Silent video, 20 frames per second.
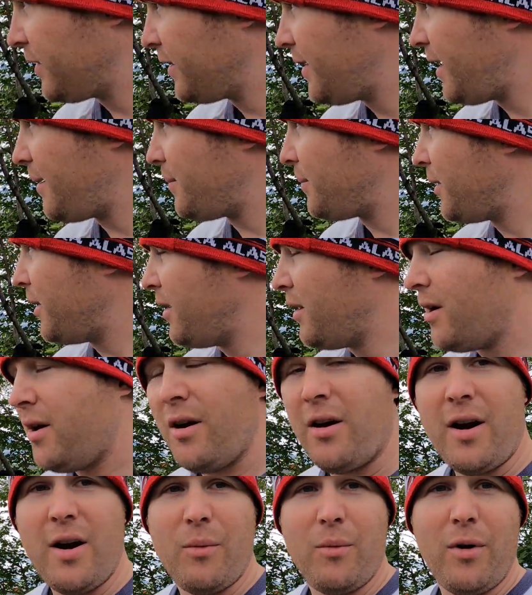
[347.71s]
Yeah.
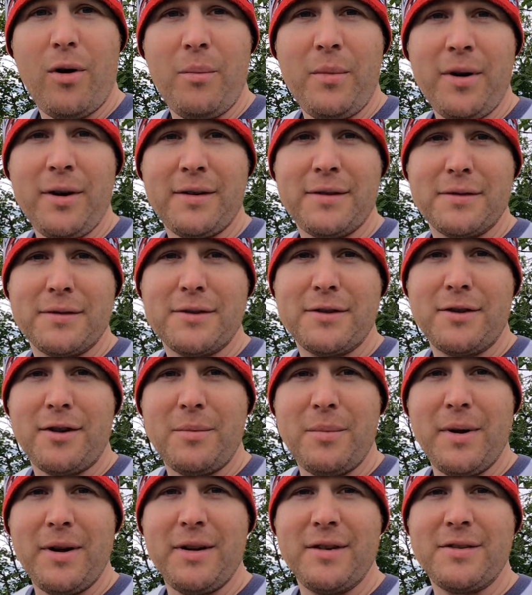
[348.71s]
All right, well, I'm gonna
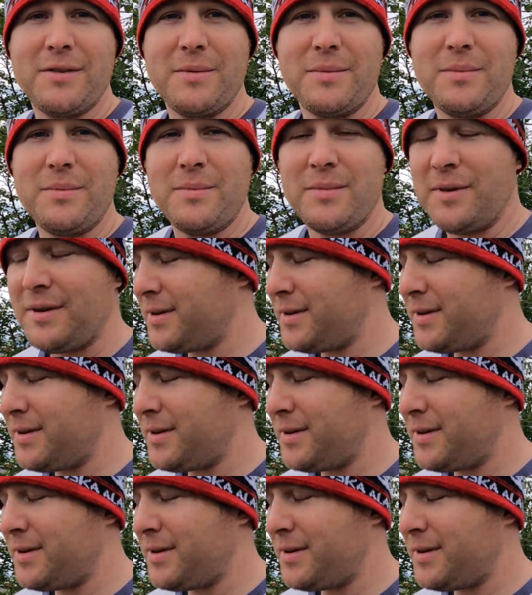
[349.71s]
start making some